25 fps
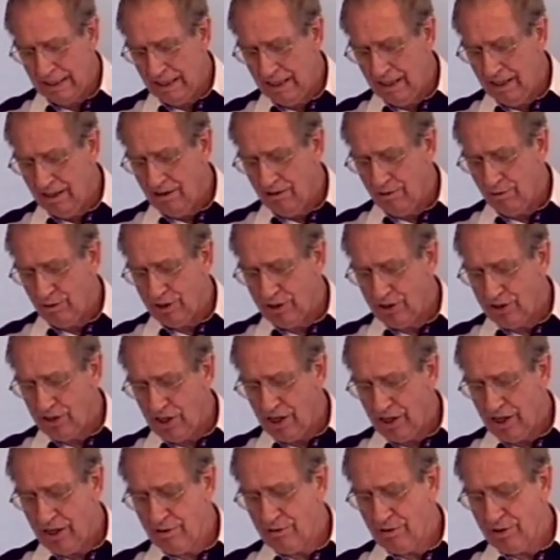which
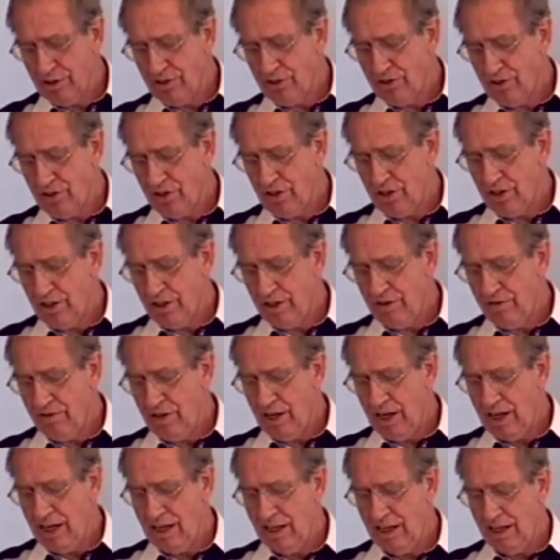I received,
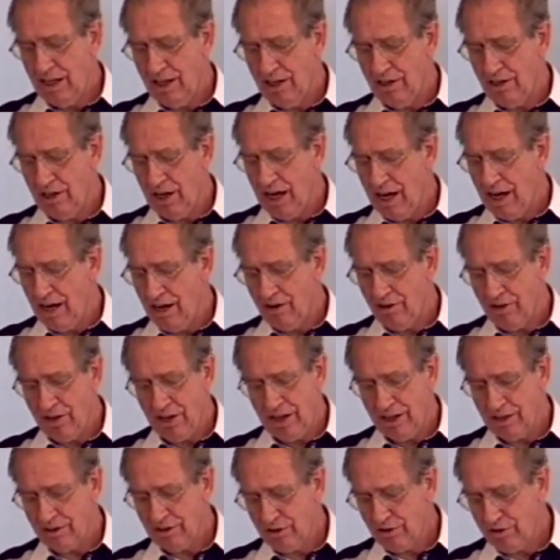and how
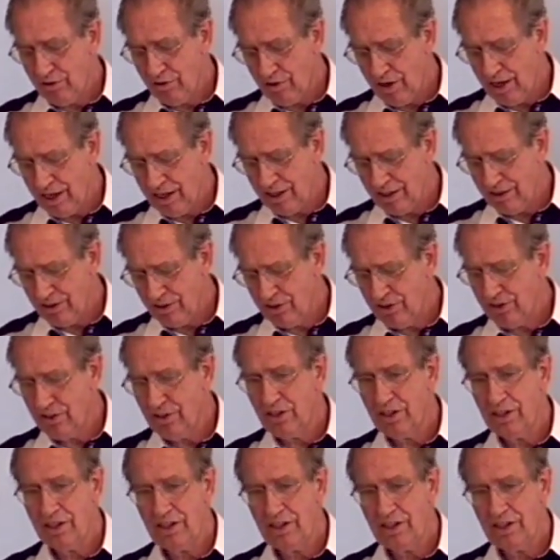that Christ